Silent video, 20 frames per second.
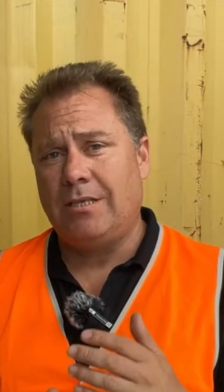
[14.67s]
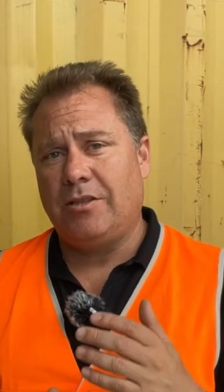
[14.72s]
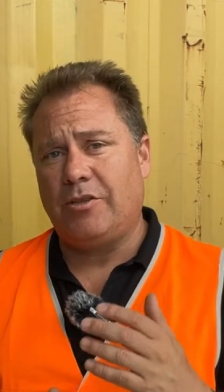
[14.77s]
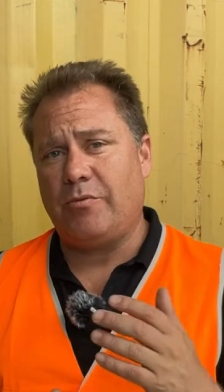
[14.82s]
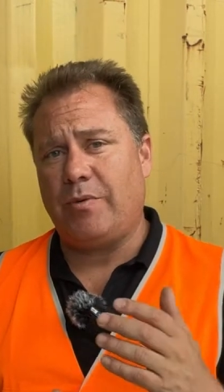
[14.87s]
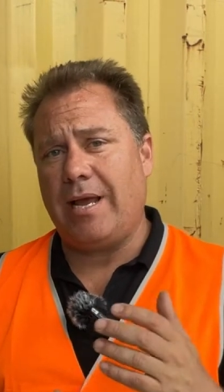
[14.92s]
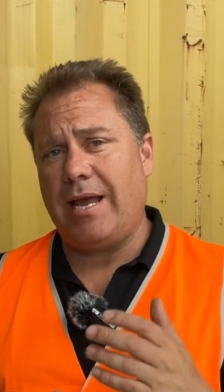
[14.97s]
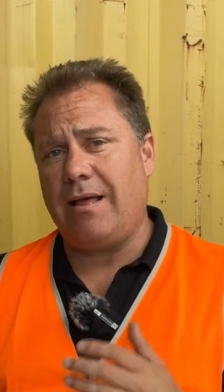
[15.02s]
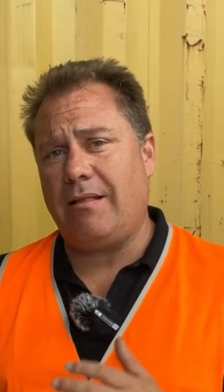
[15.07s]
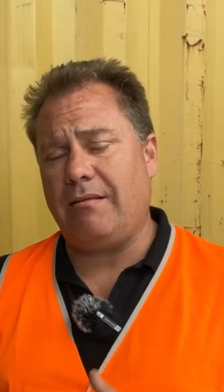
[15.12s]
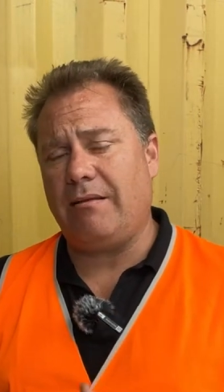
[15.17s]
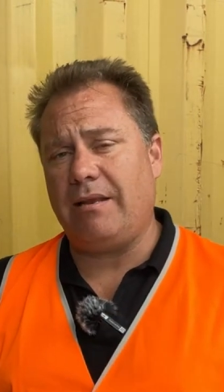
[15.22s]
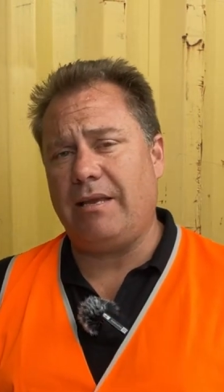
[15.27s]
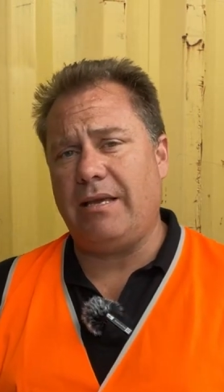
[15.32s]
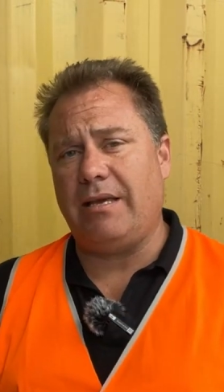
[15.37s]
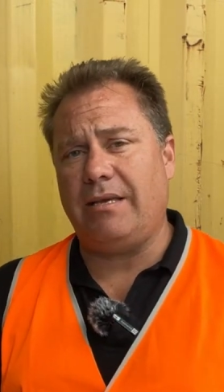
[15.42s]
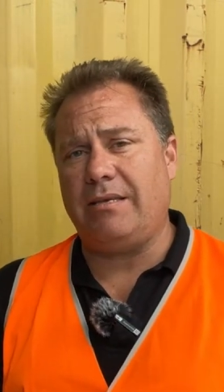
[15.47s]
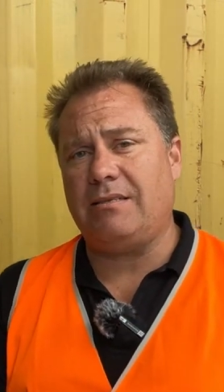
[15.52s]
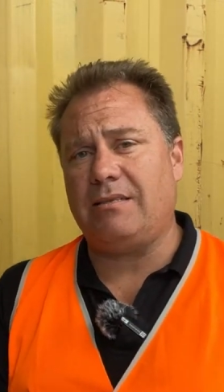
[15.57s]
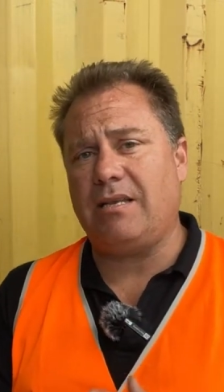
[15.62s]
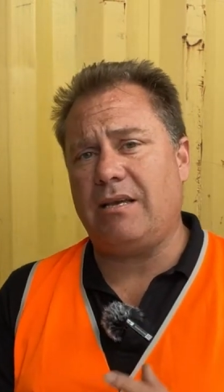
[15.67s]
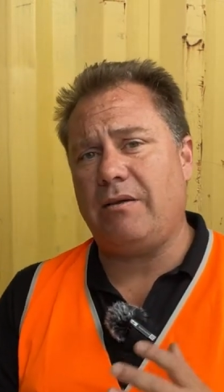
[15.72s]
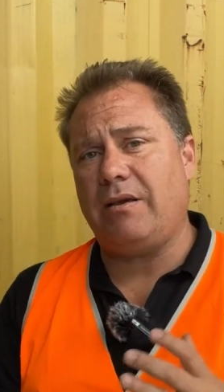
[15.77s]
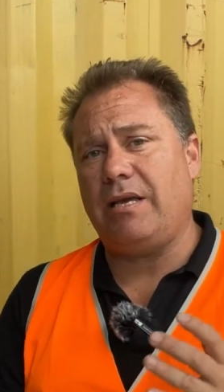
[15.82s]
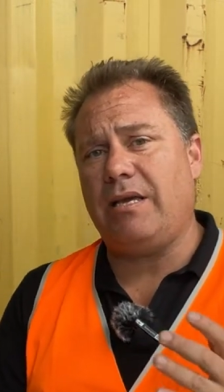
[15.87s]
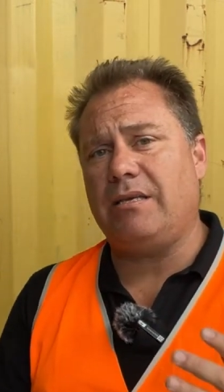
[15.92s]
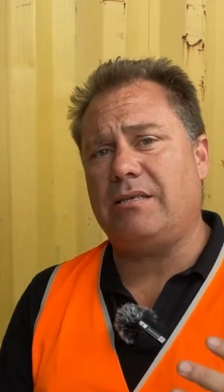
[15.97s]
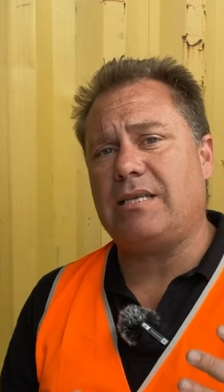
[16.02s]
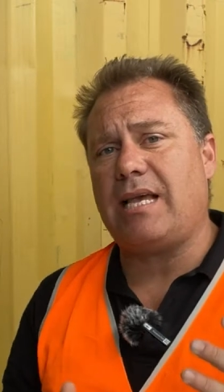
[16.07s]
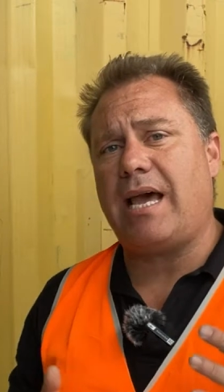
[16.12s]
The reality is there
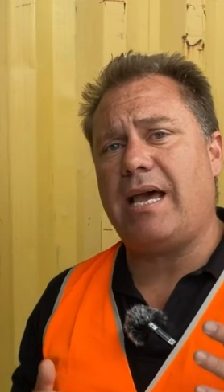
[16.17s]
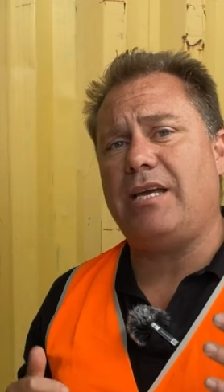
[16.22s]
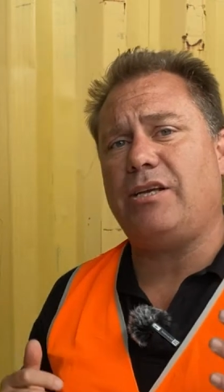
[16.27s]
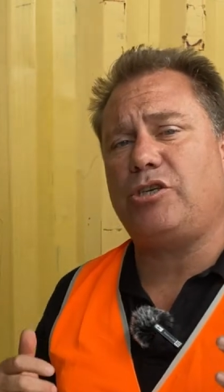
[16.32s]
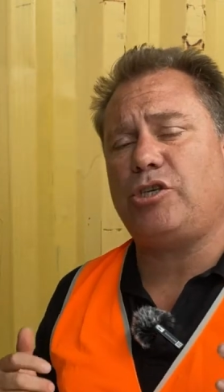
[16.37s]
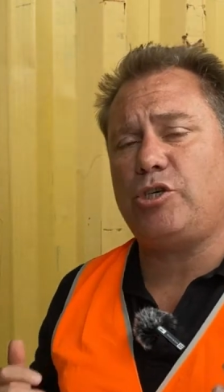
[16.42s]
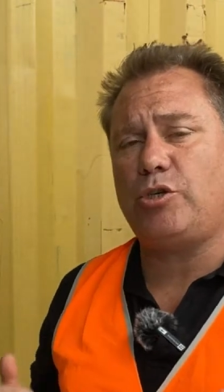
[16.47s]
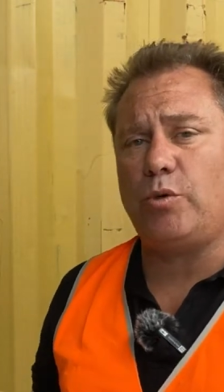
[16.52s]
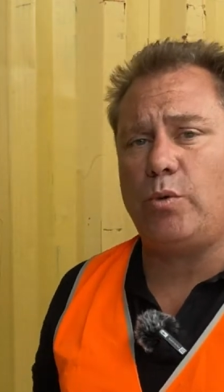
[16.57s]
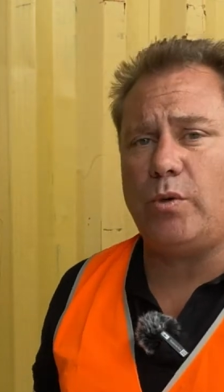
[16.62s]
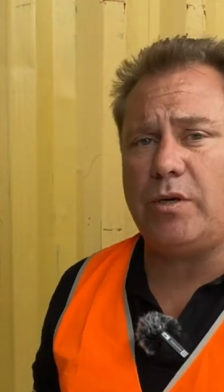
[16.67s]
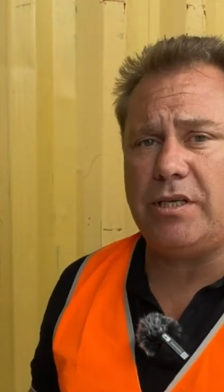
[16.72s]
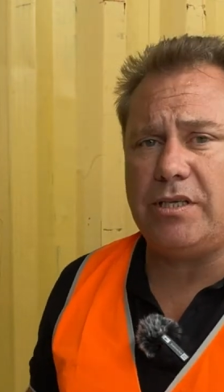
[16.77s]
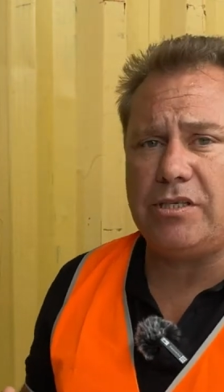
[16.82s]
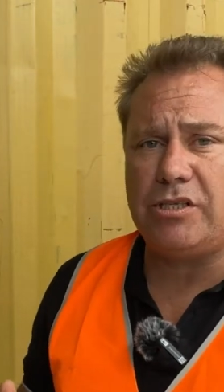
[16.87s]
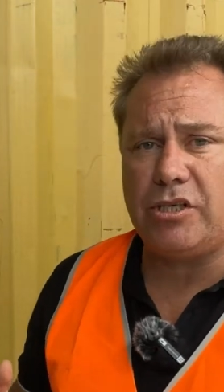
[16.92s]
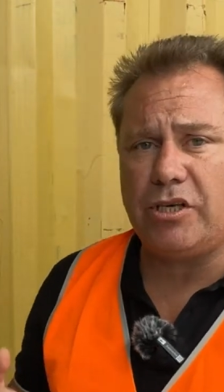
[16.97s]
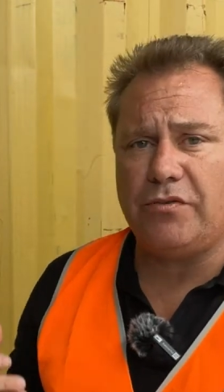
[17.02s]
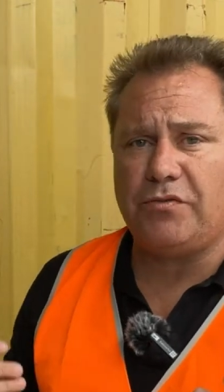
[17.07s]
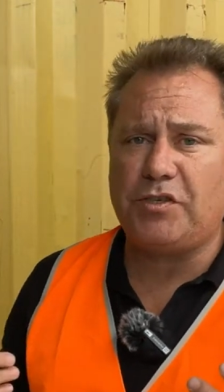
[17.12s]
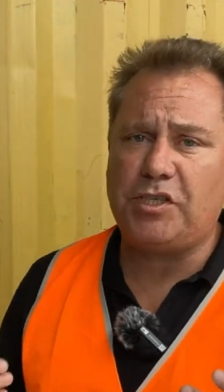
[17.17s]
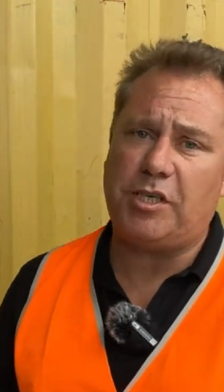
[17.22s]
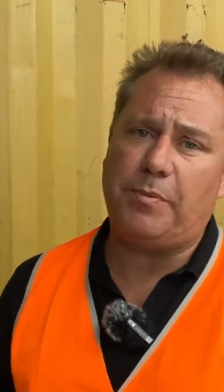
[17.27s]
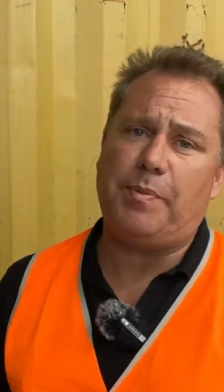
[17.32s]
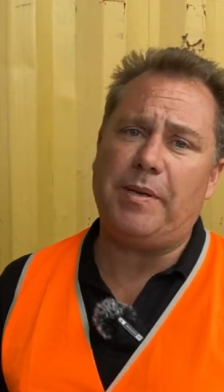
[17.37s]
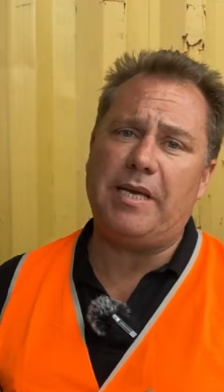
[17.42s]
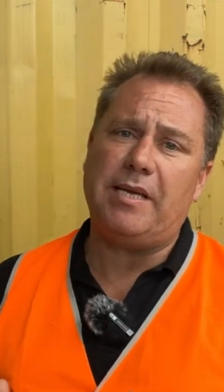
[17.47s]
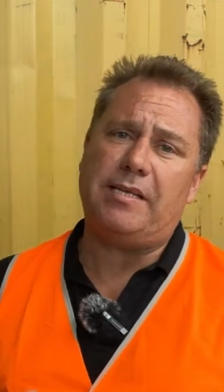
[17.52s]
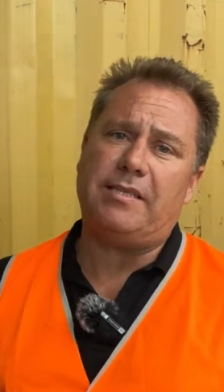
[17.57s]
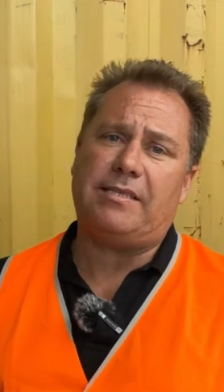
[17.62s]
is a shortage of
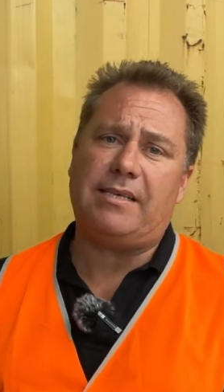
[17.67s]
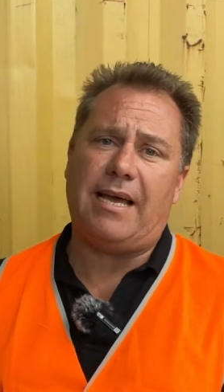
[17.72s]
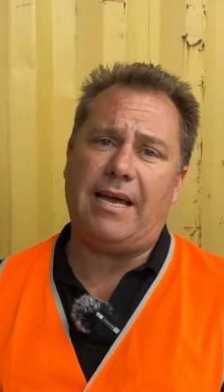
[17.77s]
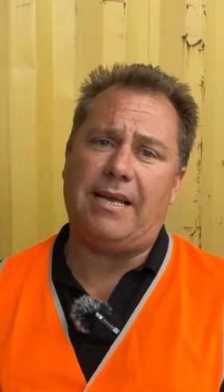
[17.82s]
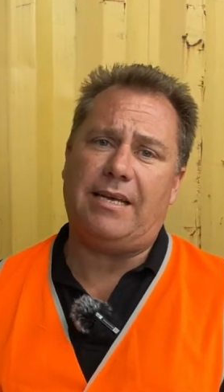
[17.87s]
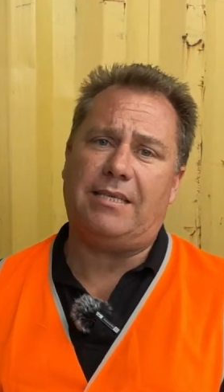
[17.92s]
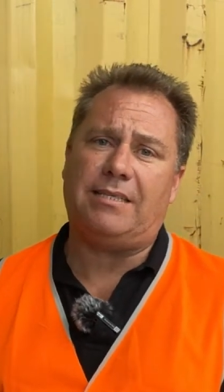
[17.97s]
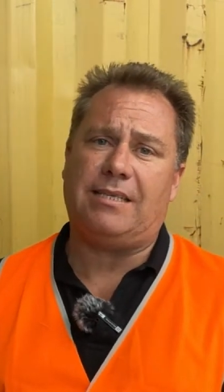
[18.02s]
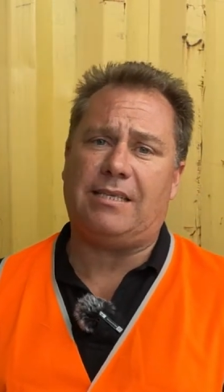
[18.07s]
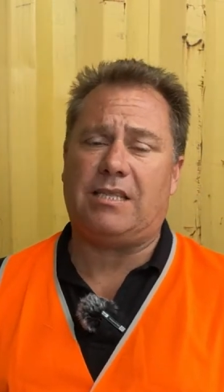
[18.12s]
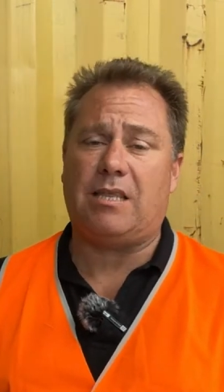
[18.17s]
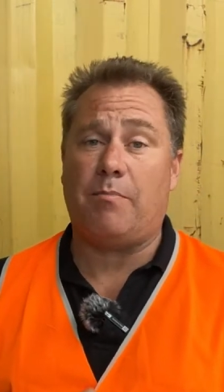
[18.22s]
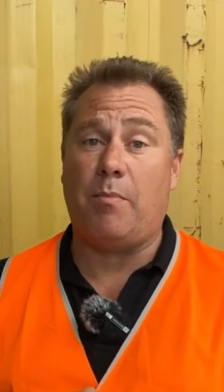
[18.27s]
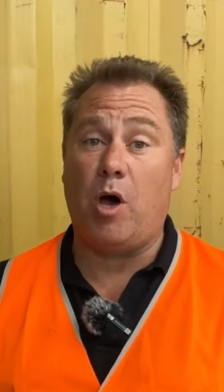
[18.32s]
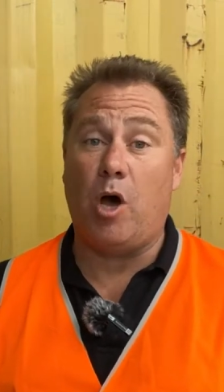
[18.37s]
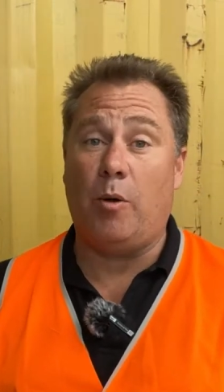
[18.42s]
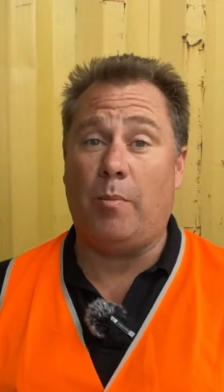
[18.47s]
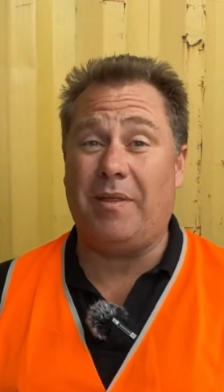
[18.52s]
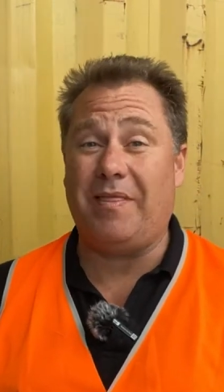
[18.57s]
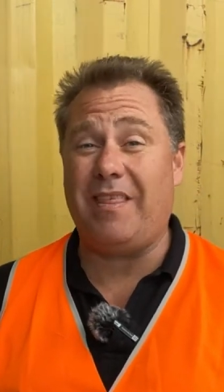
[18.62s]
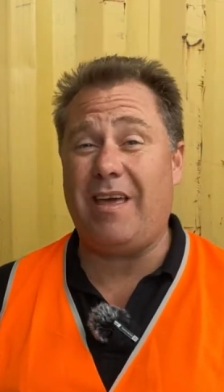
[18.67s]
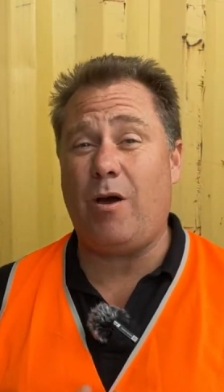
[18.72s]
shipping containers at the moment.